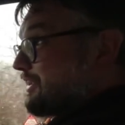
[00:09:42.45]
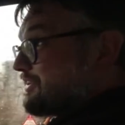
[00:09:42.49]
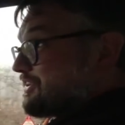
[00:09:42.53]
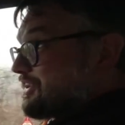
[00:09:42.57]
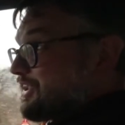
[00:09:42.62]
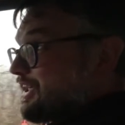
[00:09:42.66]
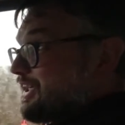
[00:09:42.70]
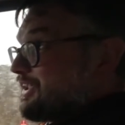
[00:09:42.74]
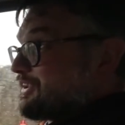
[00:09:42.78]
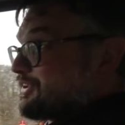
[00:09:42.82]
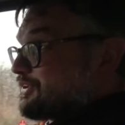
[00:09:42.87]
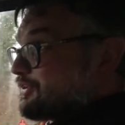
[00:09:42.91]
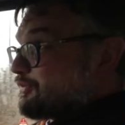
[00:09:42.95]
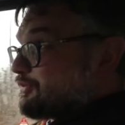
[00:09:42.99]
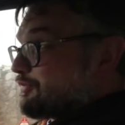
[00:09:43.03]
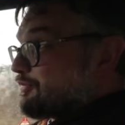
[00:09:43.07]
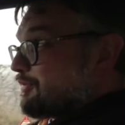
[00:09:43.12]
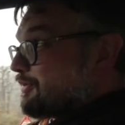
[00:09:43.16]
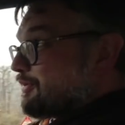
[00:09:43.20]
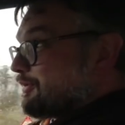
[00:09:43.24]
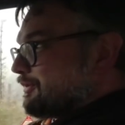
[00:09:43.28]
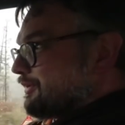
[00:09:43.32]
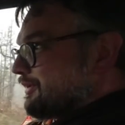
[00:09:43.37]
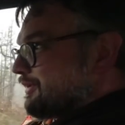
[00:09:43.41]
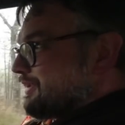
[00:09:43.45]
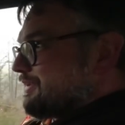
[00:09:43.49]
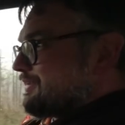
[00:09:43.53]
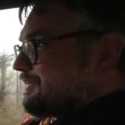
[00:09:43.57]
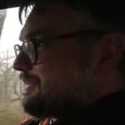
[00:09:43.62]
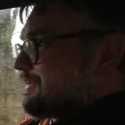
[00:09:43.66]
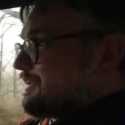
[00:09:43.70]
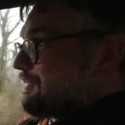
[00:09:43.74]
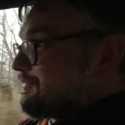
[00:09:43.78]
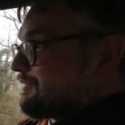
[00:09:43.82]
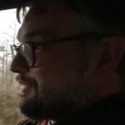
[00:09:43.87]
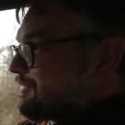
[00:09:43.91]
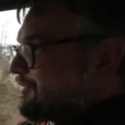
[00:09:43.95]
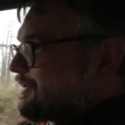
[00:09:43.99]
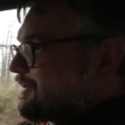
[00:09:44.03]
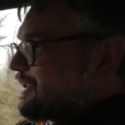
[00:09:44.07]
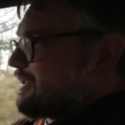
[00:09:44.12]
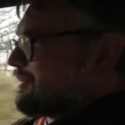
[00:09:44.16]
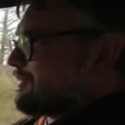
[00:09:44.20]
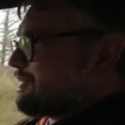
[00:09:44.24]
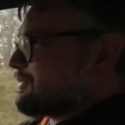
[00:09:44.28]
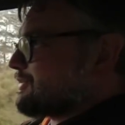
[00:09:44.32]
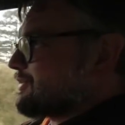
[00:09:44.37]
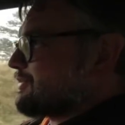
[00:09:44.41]
educational for her, if nothing
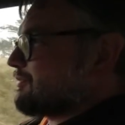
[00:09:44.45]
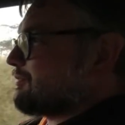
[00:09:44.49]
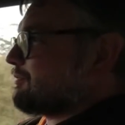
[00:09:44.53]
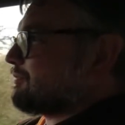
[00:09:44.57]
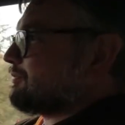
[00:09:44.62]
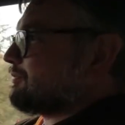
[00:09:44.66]
else.